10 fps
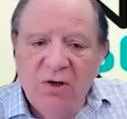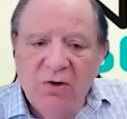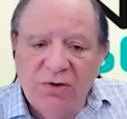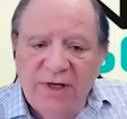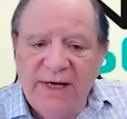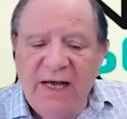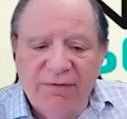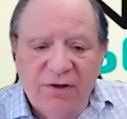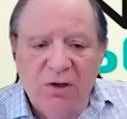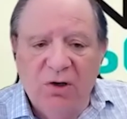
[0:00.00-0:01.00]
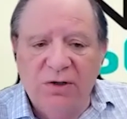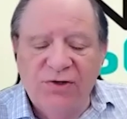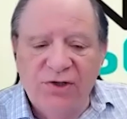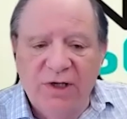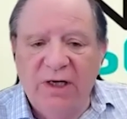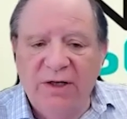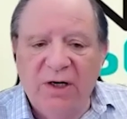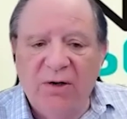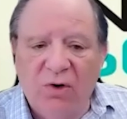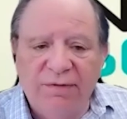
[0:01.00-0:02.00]
because they have clerks sitting in
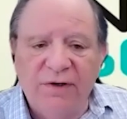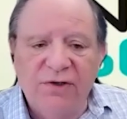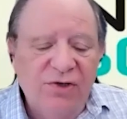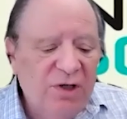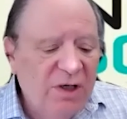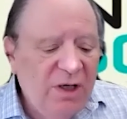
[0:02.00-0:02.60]
their office